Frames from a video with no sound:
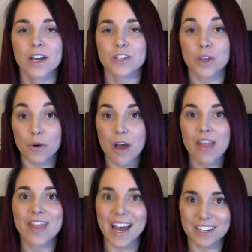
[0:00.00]
So
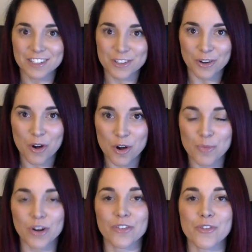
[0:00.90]
that is your
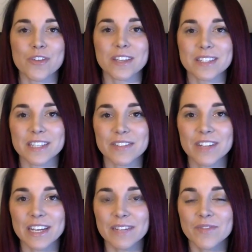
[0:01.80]
homework for this
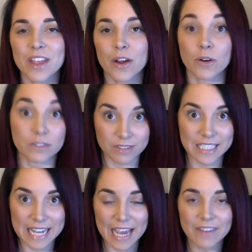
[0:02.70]
evening or
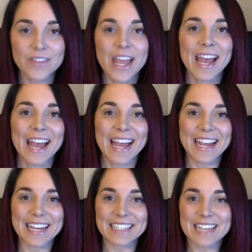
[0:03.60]
today.
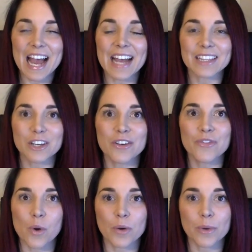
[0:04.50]
And I look
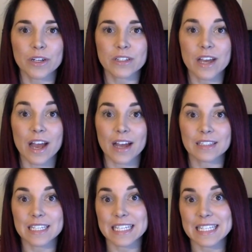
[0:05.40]
forward
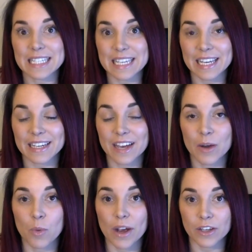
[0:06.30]
to seeing
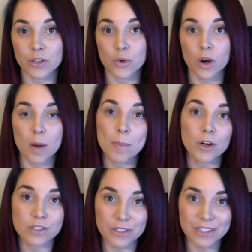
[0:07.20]
what your
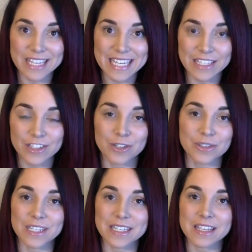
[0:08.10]
personal keys to
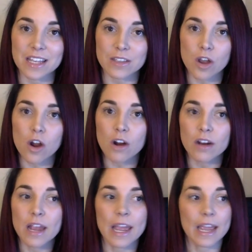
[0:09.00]
success are
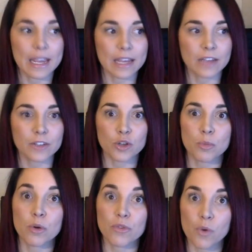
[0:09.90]
and your
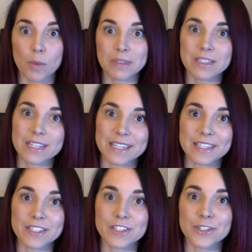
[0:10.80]
performance
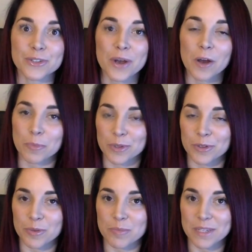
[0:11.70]
keys to help
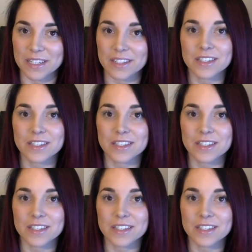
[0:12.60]
you be